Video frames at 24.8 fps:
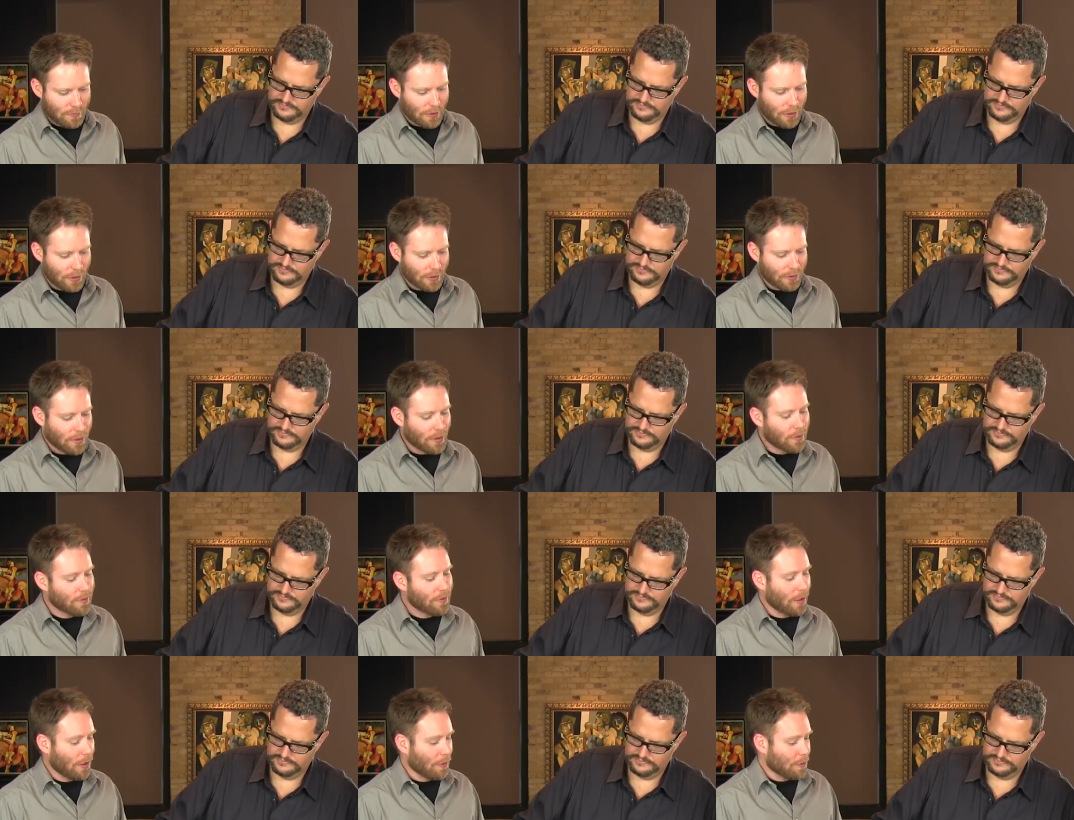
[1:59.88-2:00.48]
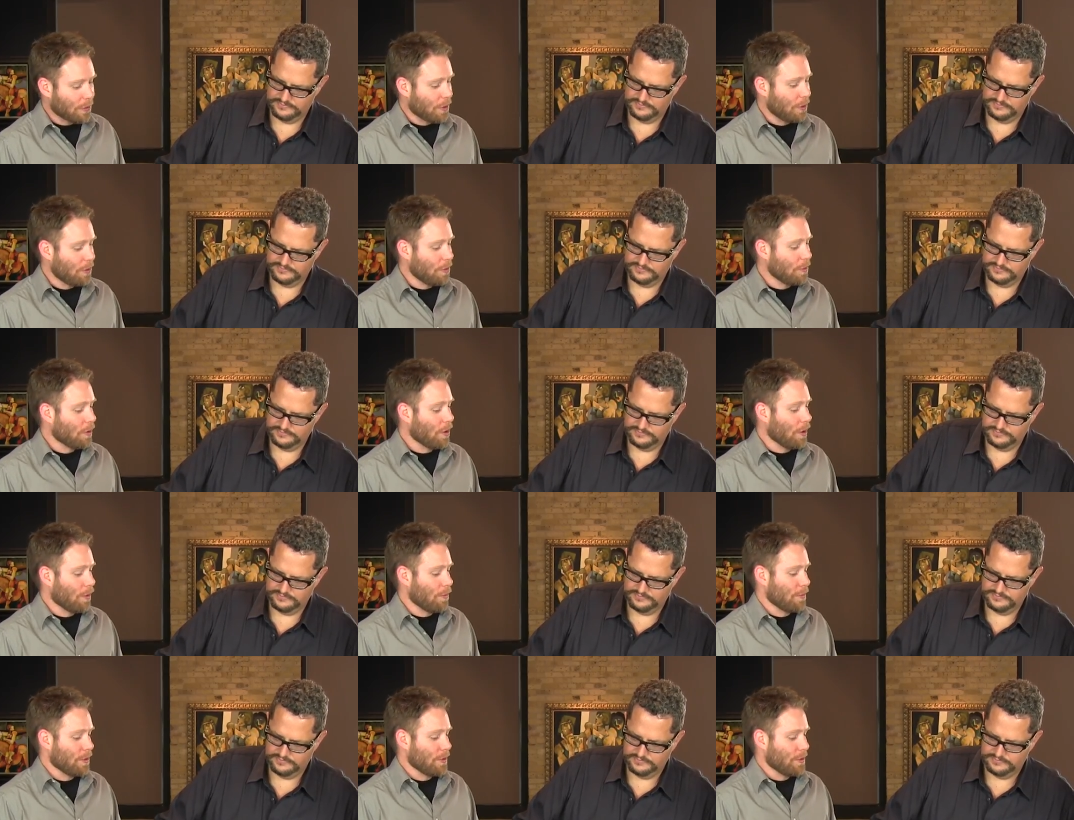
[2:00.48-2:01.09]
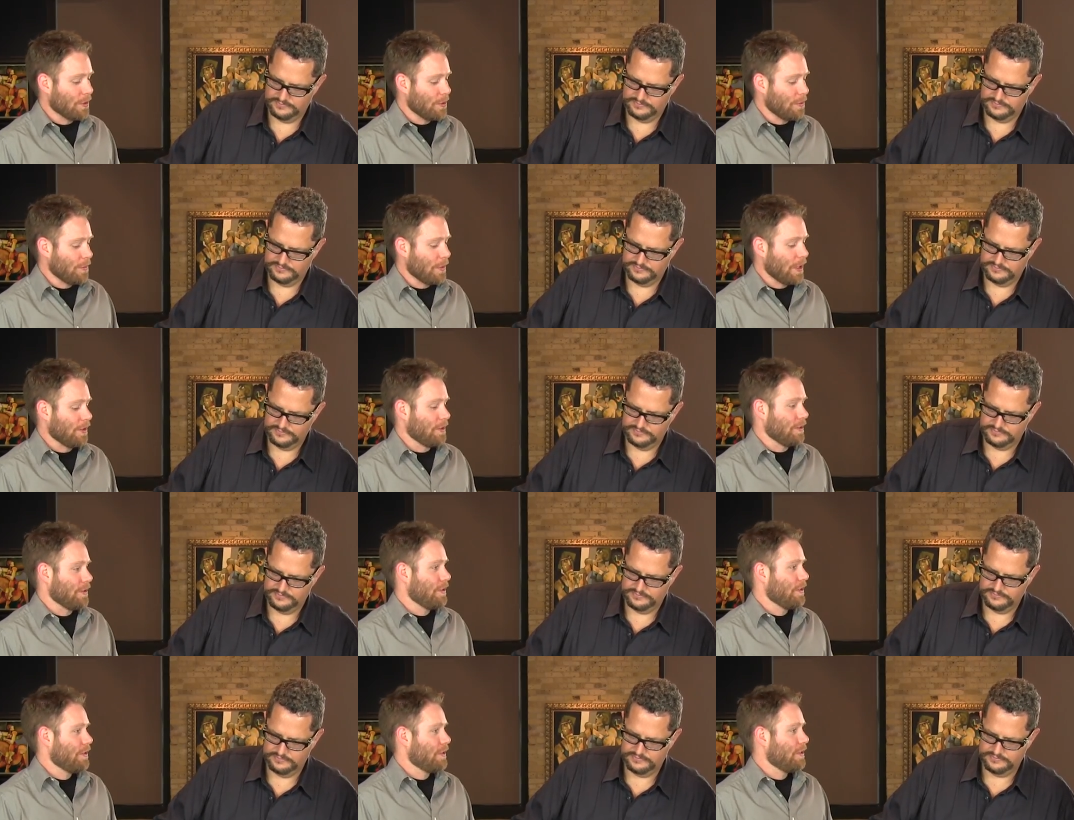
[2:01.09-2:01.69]
Speaker 1: I love how cucumber
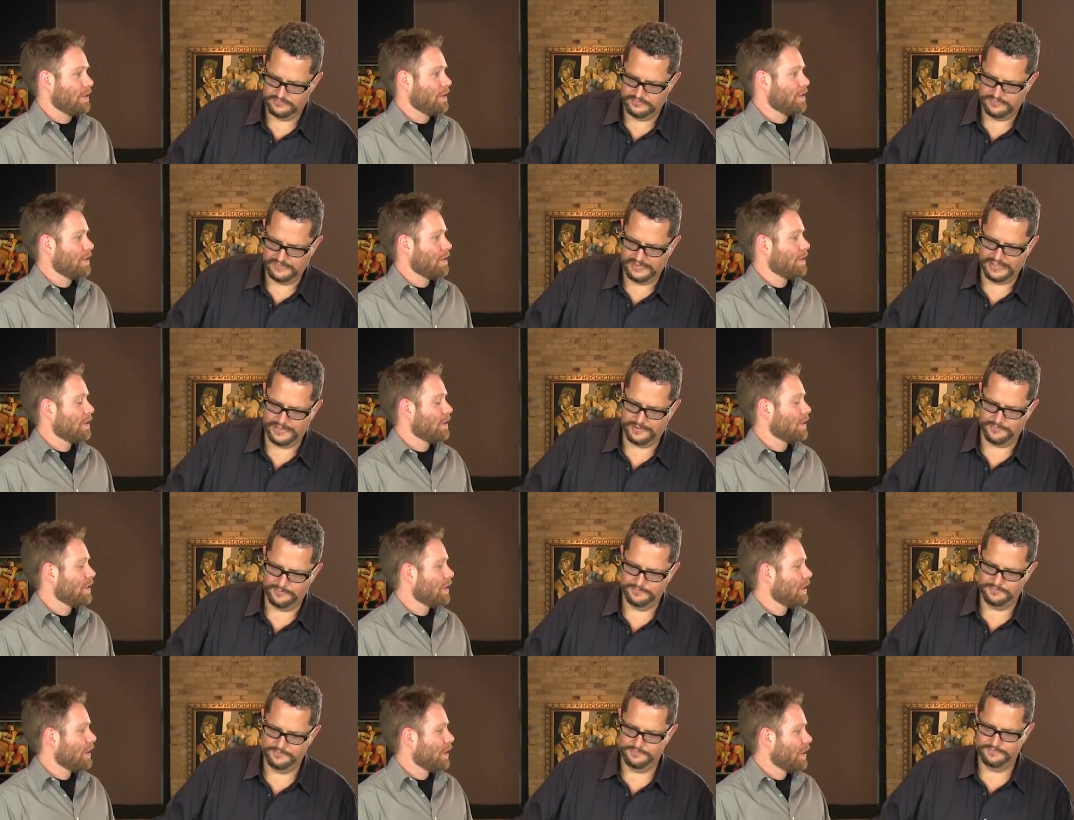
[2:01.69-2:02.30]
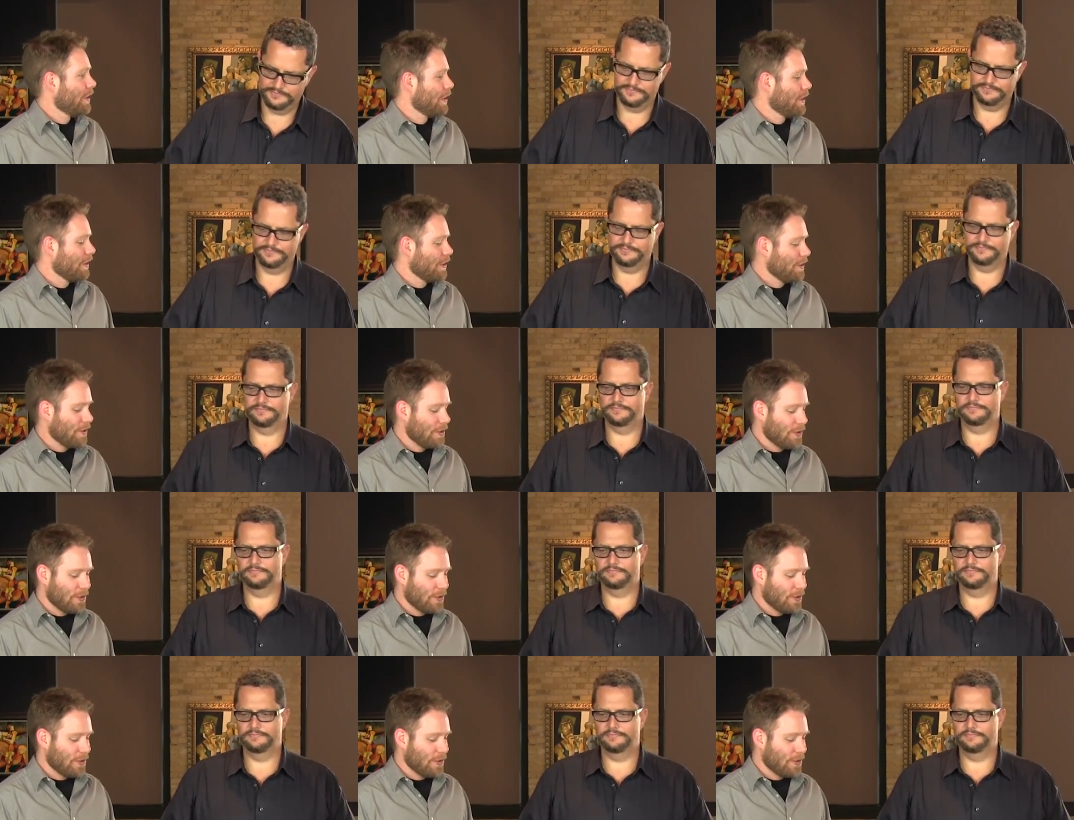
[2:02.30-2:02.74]
smells. Yeah. It